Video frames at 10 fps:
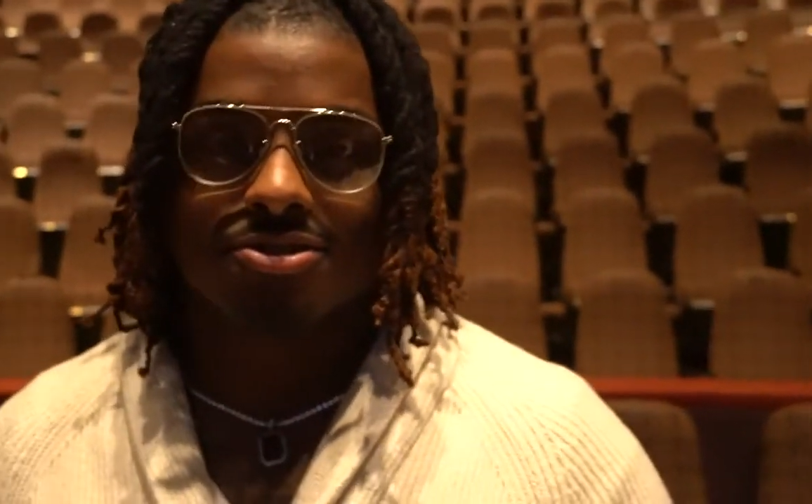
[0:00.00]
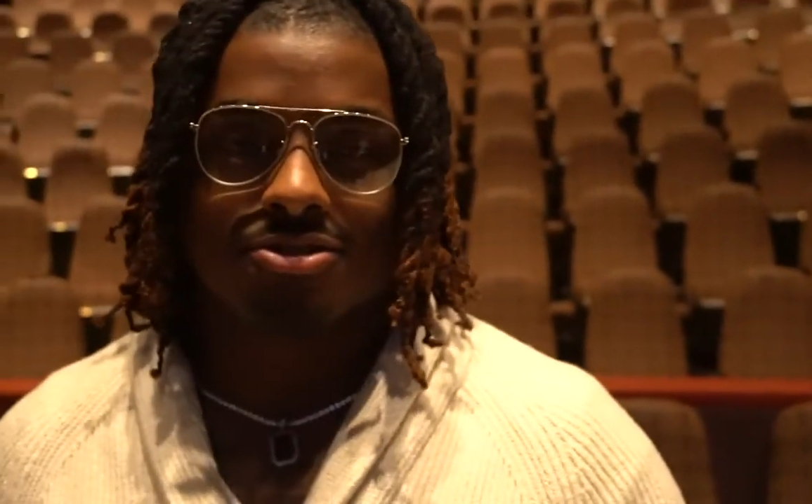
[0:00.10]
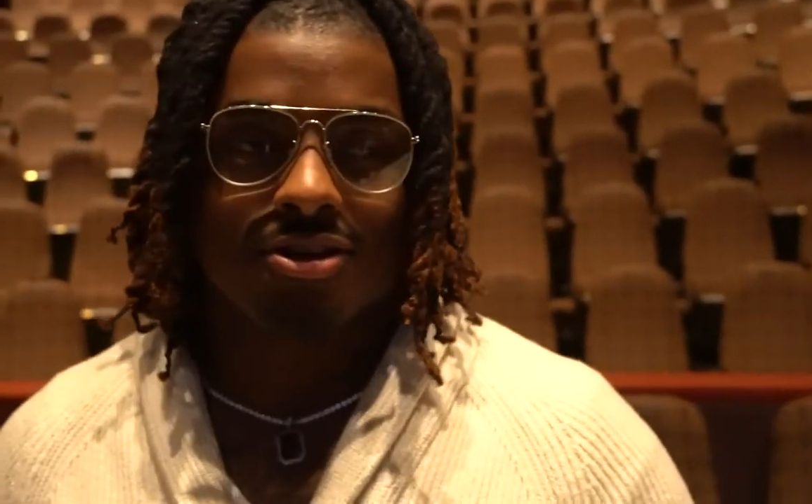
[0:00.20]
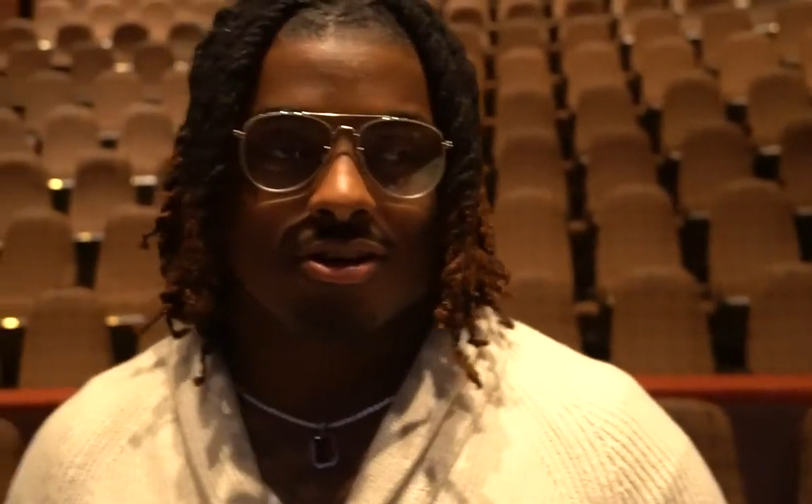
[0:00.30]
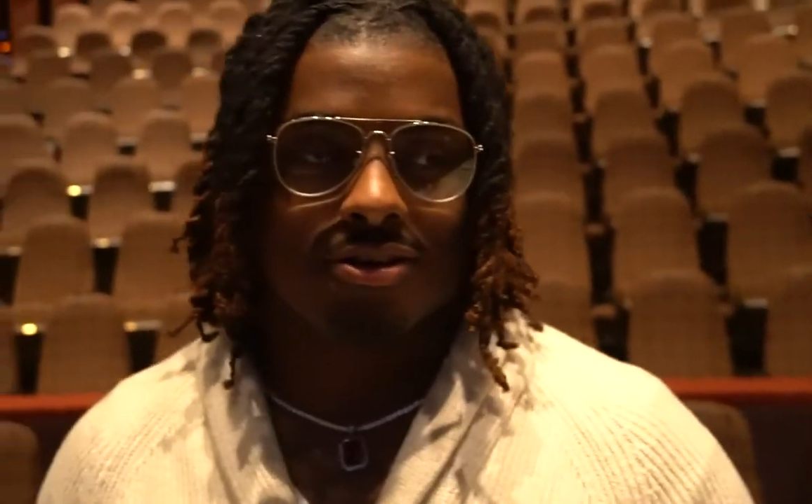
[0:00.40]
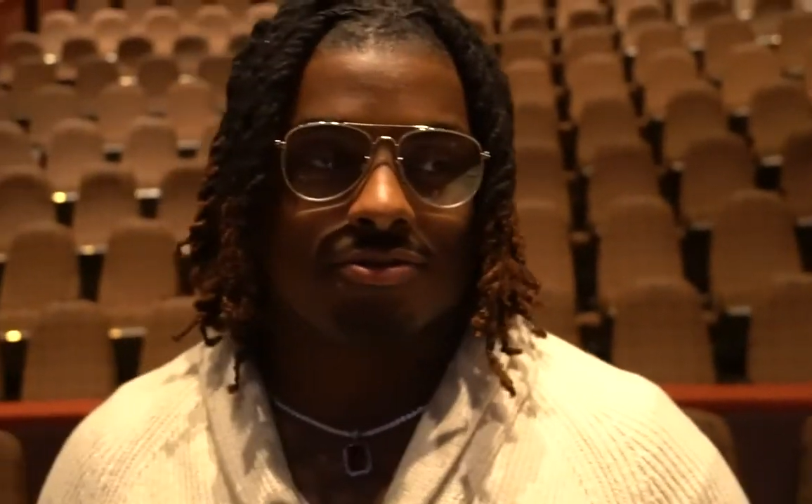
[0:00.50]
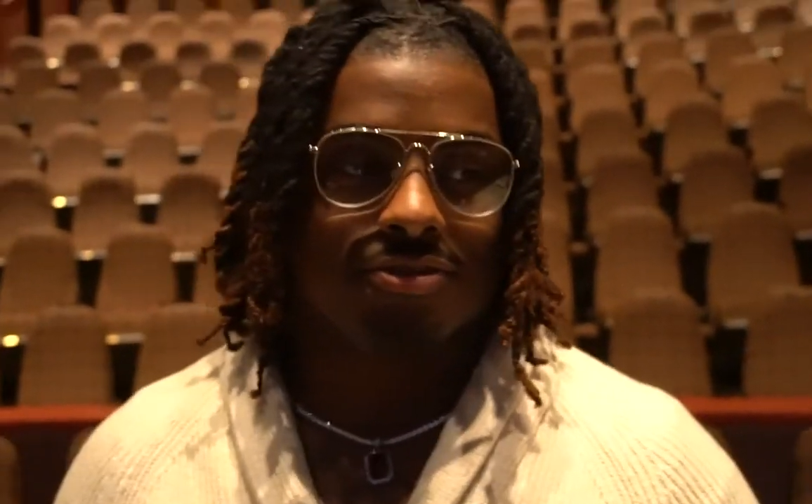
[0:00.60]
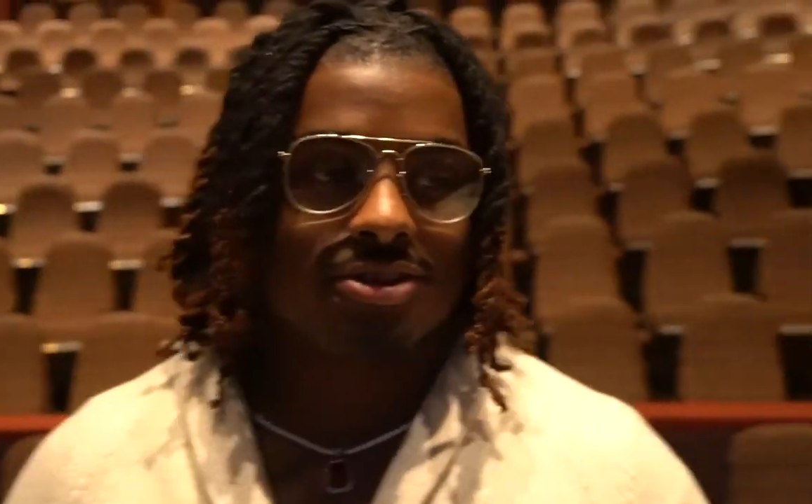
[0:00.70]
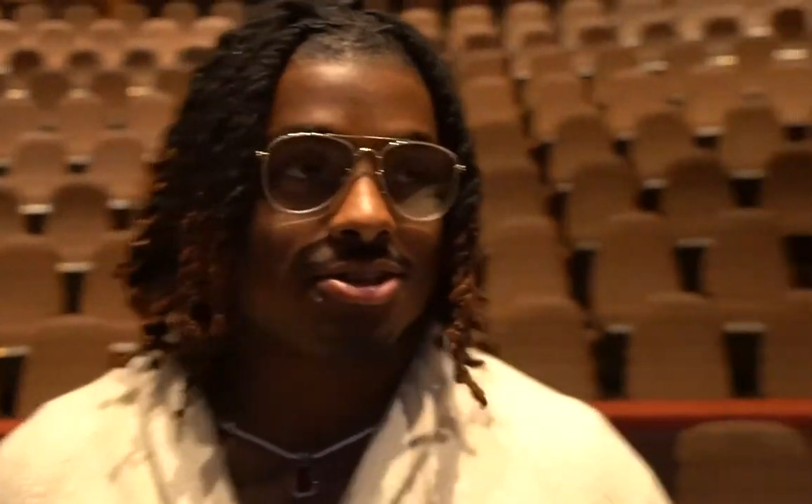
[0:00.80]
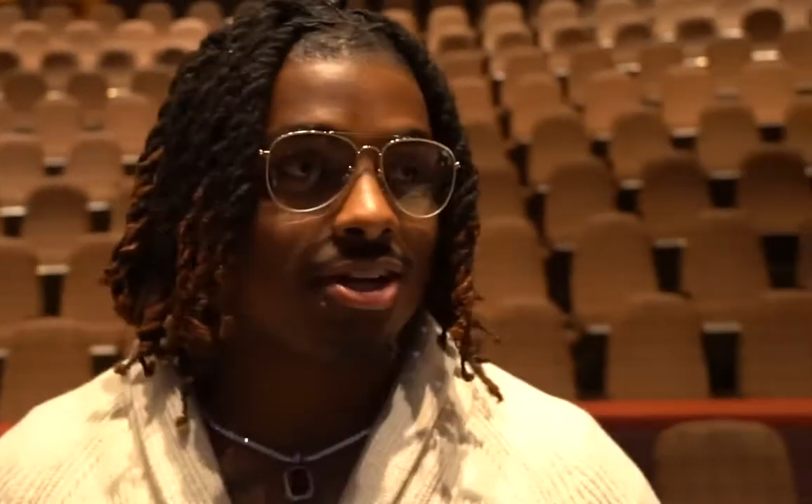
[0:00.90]
strong and
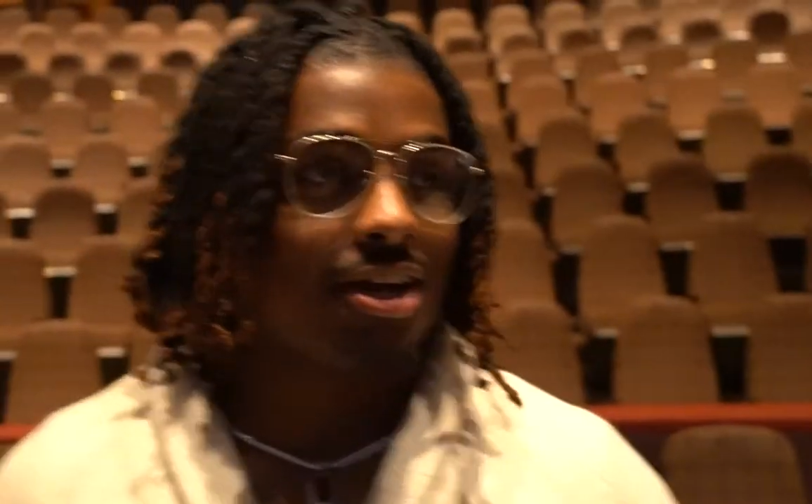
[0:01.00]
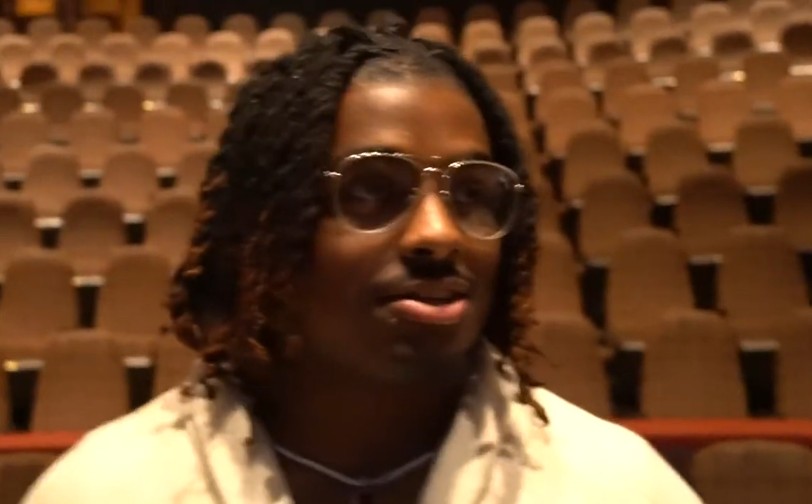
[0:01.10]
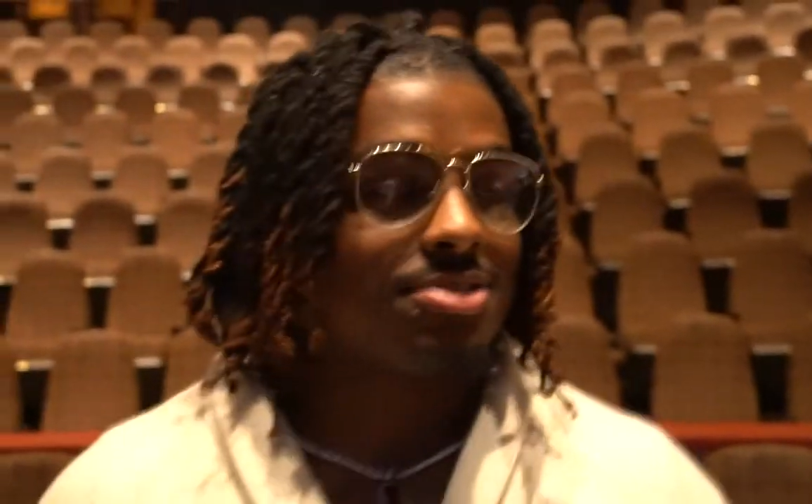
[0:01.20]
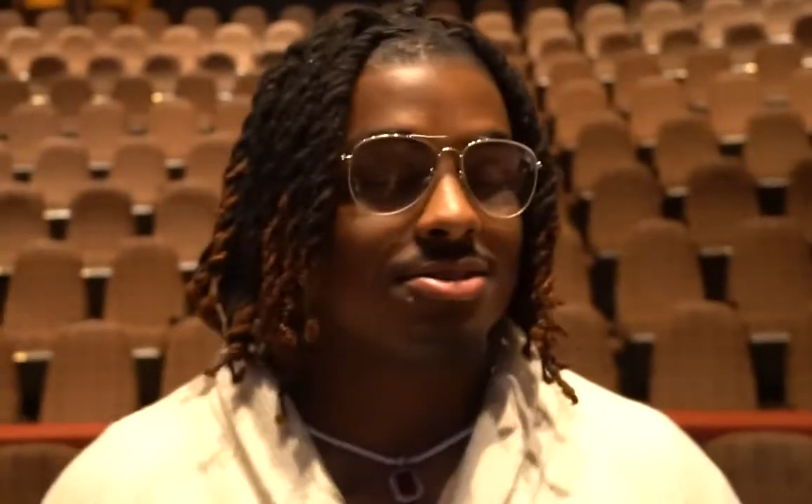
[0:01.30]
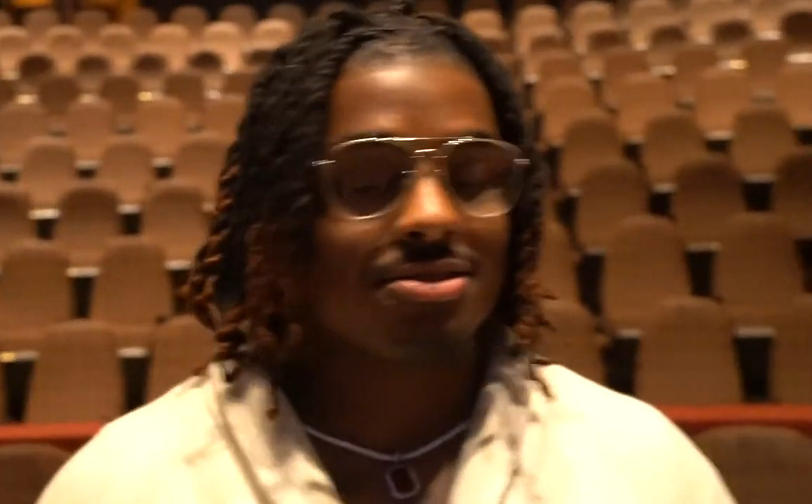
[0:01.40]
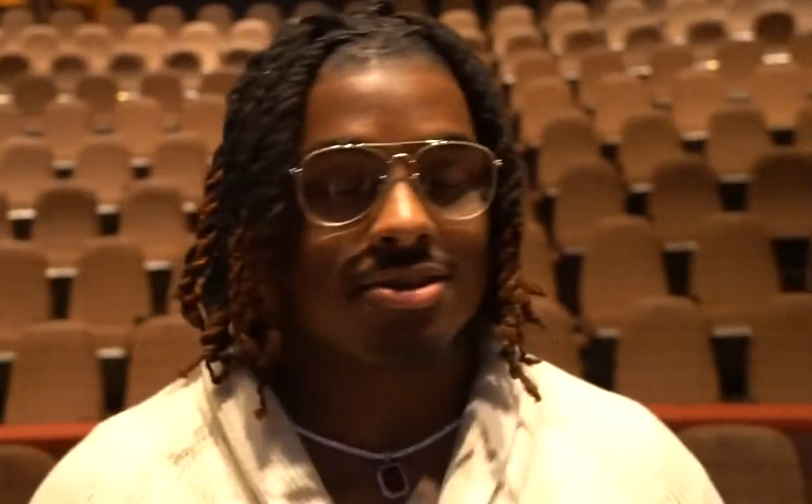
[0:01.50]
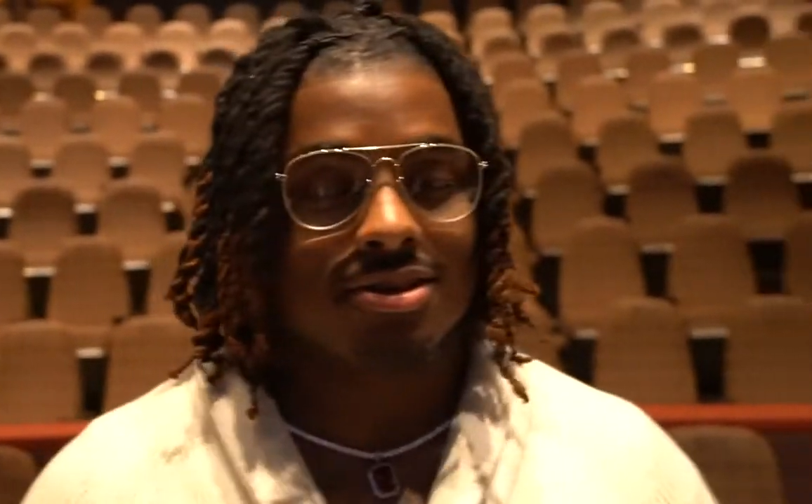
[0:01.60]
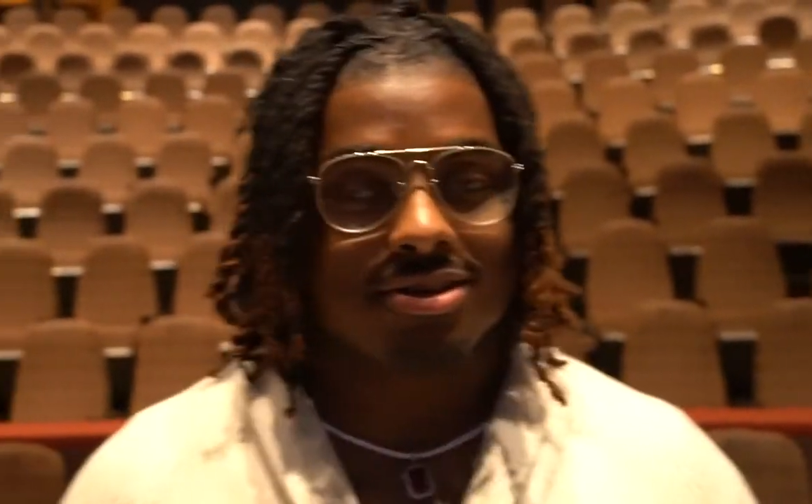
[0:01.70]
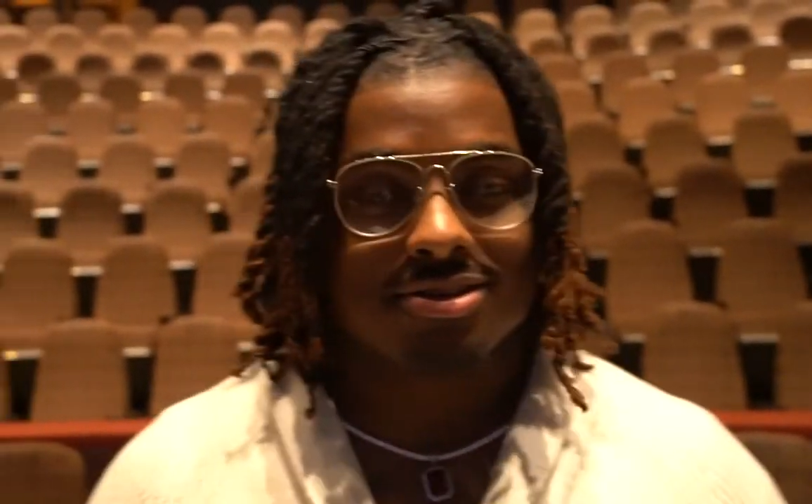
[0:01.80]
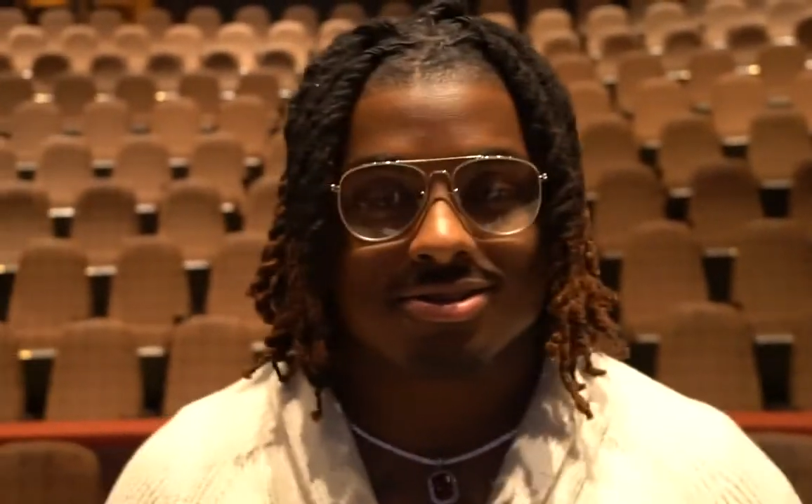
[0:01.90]
finish classes
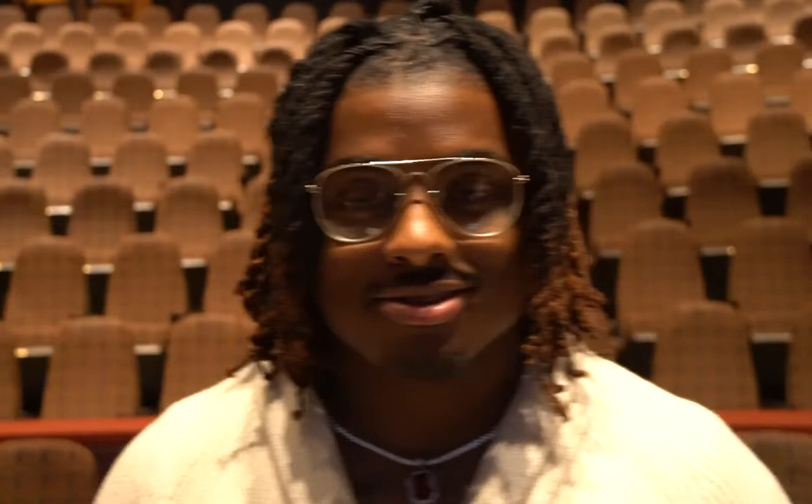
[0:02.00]
good